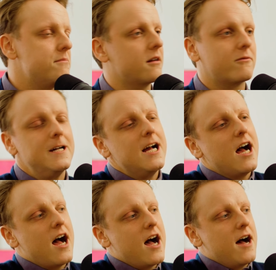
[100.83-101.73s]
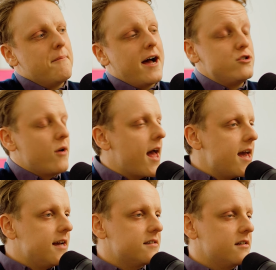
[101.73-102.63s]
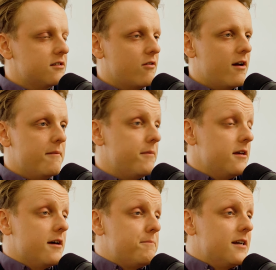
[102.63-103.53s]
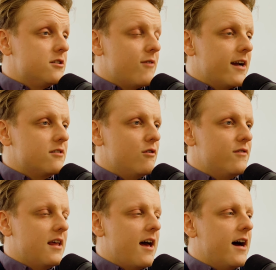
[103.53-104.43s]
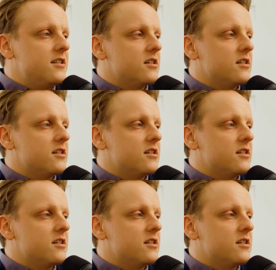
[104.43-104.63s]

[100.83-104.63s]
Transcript: But Andrew Haigh isn't as great, a bigger director over there.